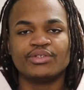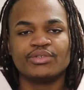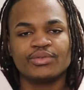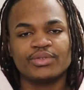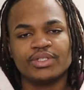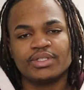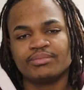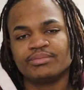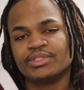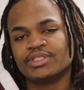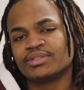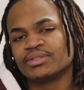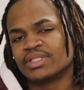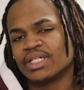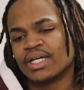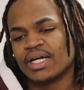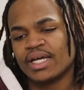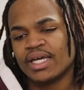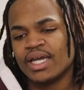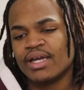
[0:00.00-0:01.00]
you know what i mean
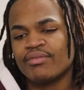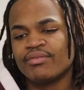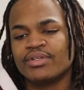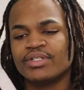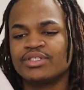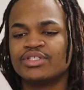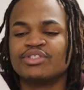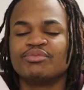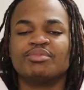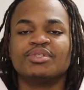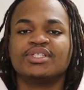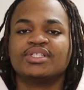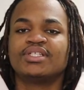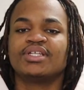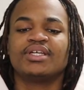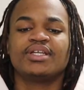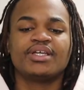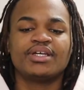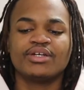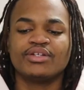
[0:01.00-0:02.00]
like i can't really just be
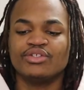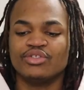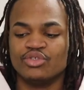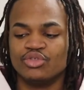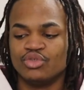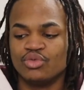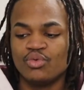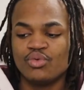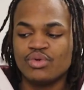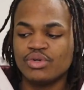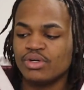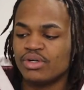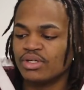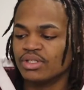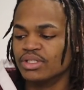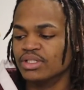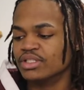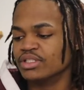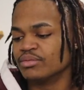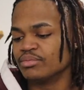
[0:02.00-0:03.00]
sitting here just doing
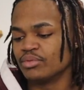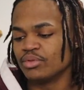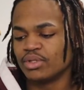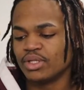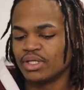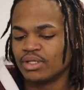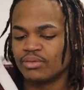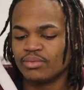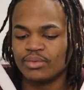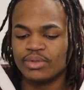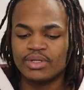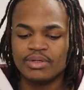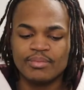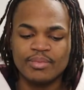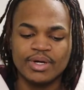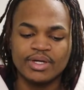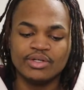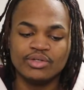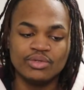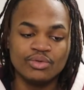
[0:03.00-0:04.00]
all this bro like what
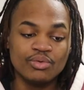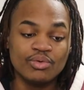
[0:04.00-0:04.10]
am i